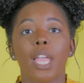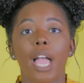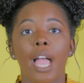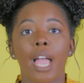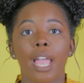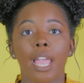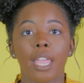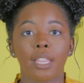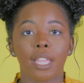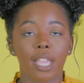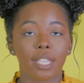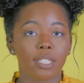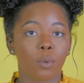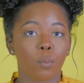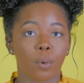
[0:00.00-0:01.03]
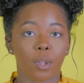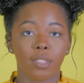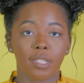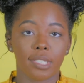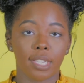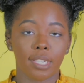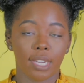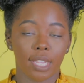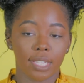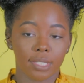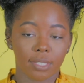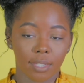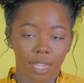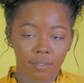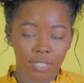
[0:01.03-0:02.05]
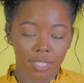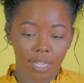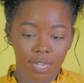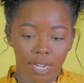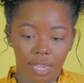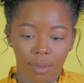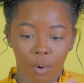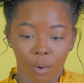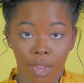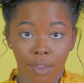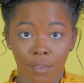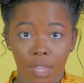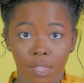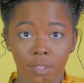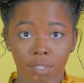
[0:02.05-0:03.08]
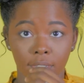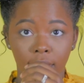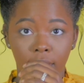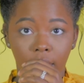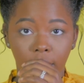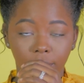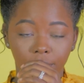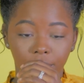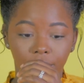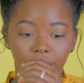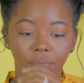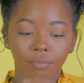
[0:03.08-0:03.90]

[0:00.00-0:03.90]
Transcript: Like I said, work on the Sundays, every Sunday or every other Sunday.